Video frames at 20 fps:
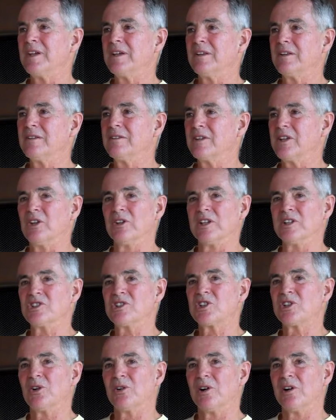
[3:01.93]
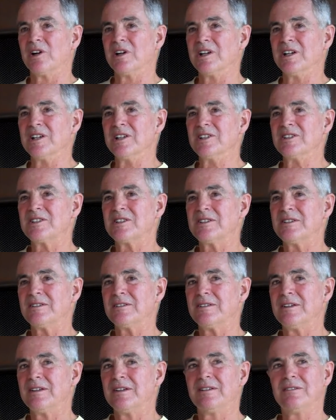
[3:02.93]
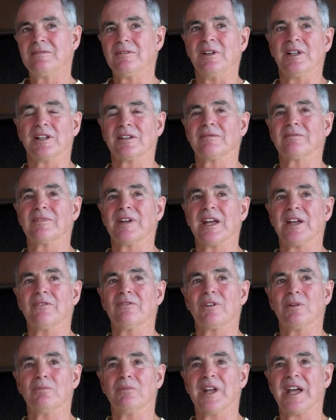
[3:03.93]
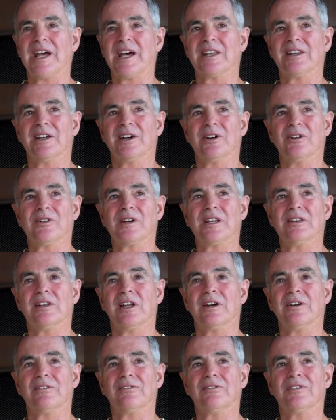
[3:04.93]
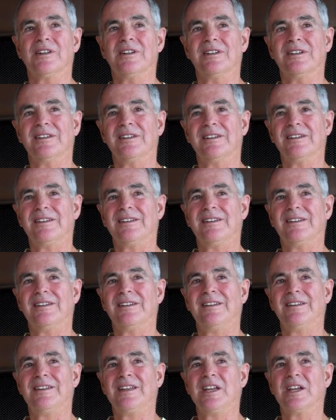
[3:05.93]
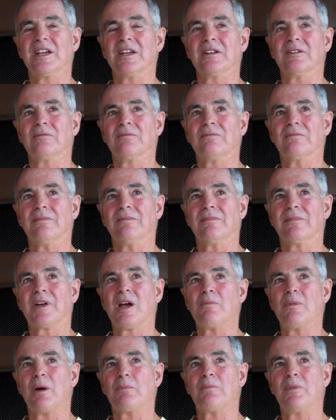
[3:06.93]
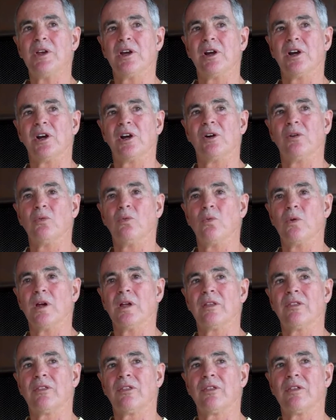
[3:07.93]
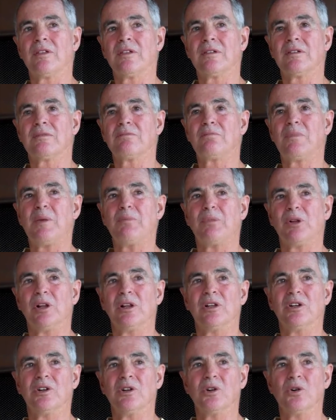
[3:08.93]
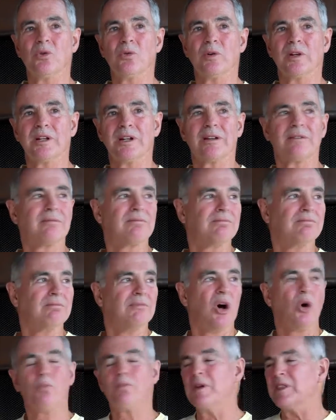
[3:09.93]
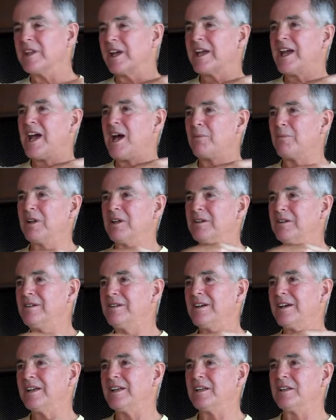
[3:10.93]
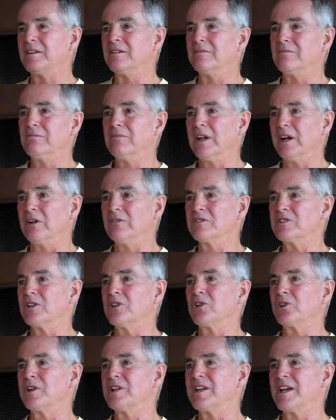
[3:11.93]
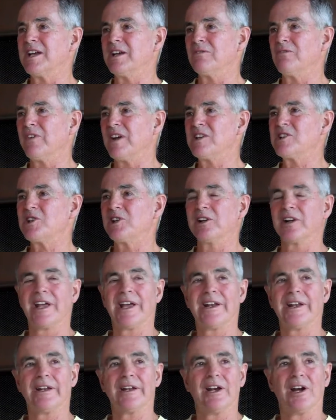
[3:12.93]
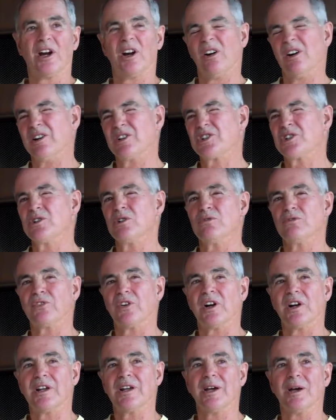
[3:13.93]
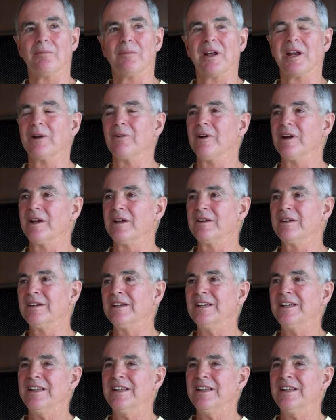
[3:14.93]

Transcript: And the only stories, again from Dad though, he could come up here with people who would open the cabin, and it was a 3-day adventure getting here, or 2 for him anyway.